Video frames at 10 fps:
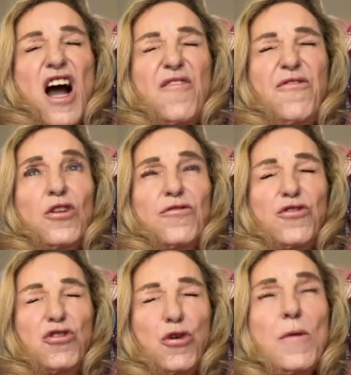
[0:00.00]
are full
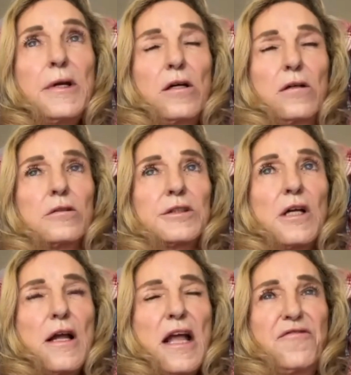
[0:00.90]
of criminals
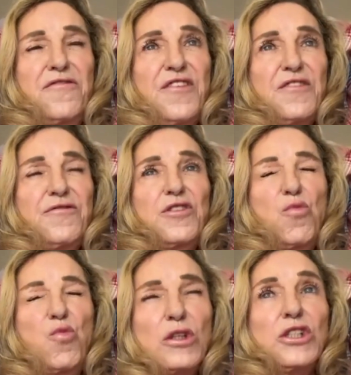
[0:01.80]
and fit for
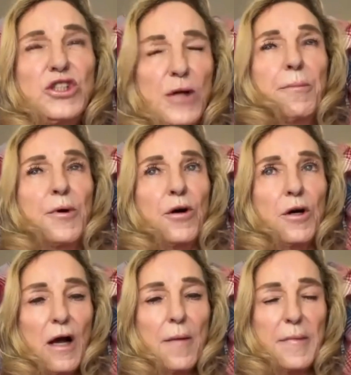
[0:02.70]
the wood chipper?
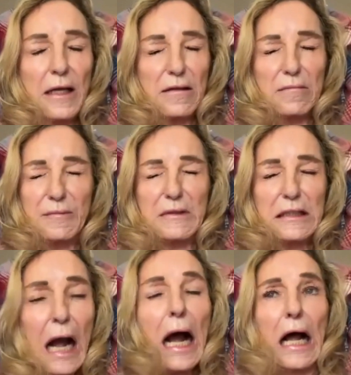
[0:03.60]
I mean,
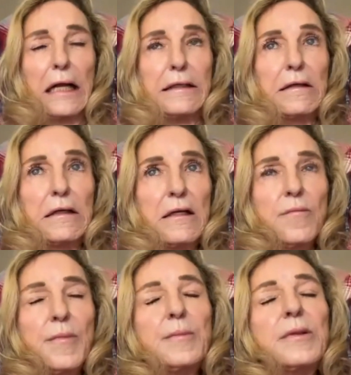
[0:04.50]
God.
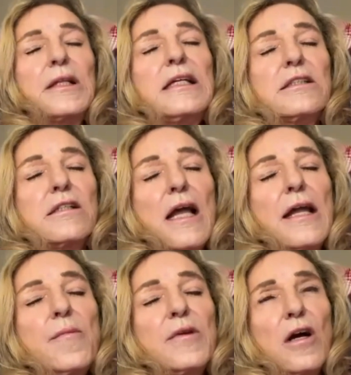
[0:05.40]
But please,
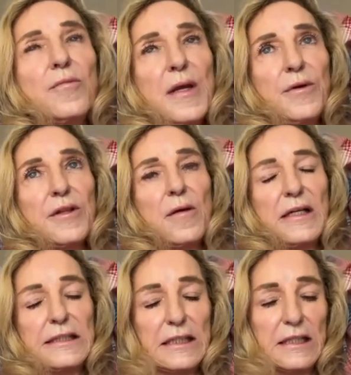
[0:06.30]
any young people that
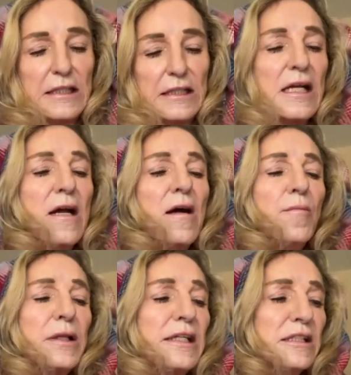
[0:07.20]
may see this,
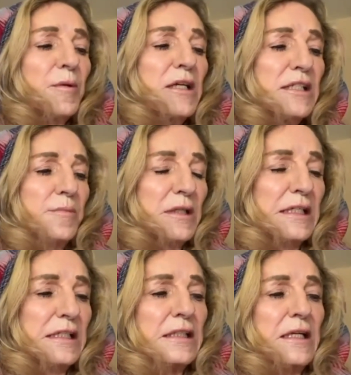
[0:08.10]
please, please,
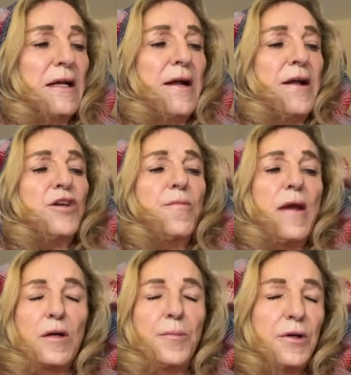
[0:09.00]
please, you
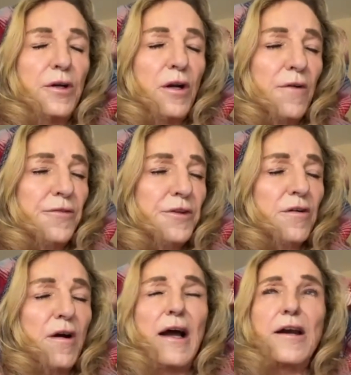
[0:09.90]
may want to put it off a
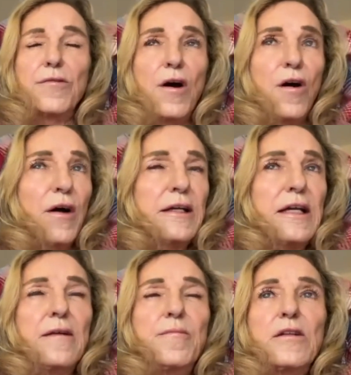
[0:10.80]
year. I don't know. I
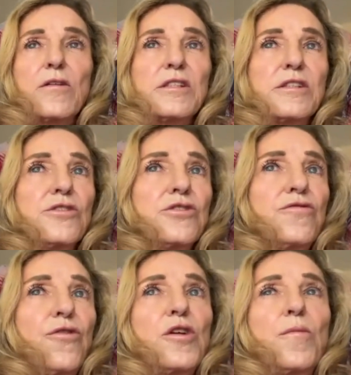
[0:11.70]
can't make those
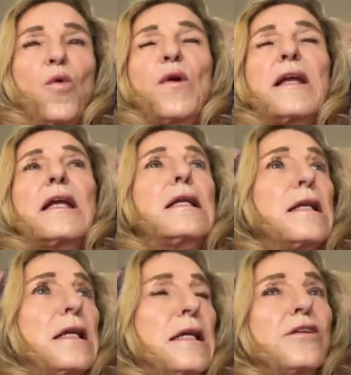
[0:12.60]
decisions for you, but we
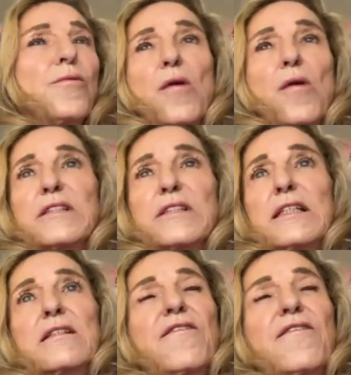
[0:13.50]
need
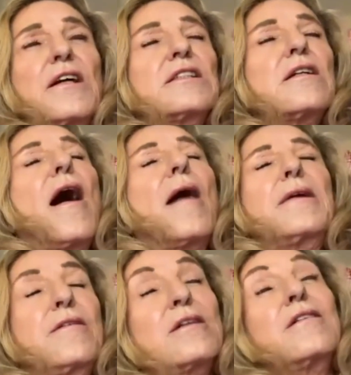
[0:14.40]
diplomacy and defense. I
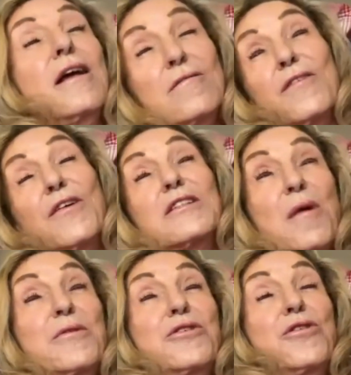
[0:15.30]
mean, defense
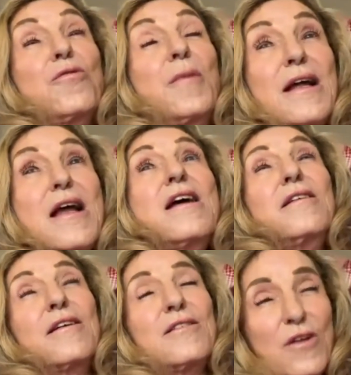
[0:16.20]
maybe too, but
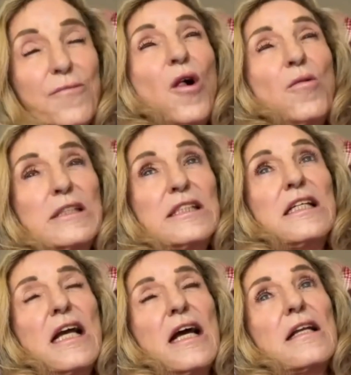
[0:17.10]

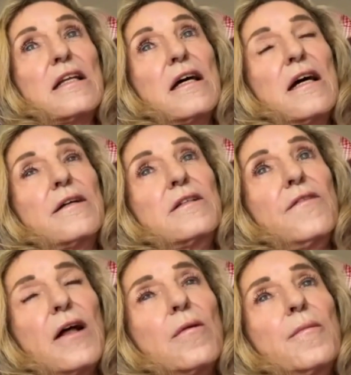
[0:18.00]
diplomacy and
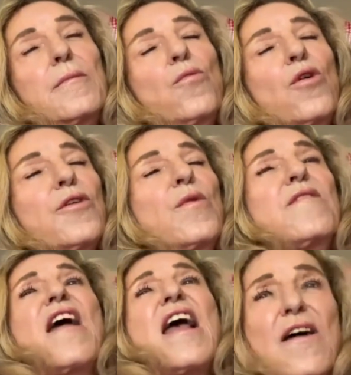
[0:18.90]
development more than
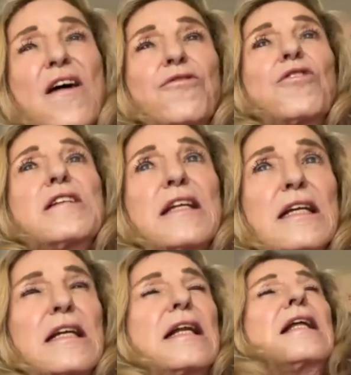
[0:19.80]
we've ever
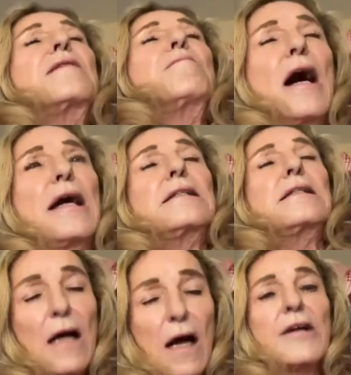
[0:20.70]
needed it in my
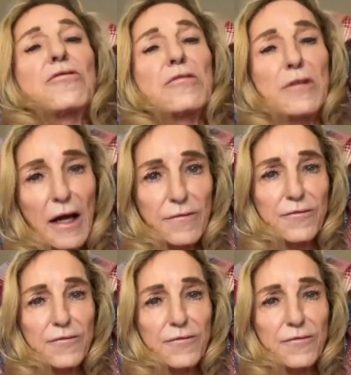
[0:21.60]
entire life.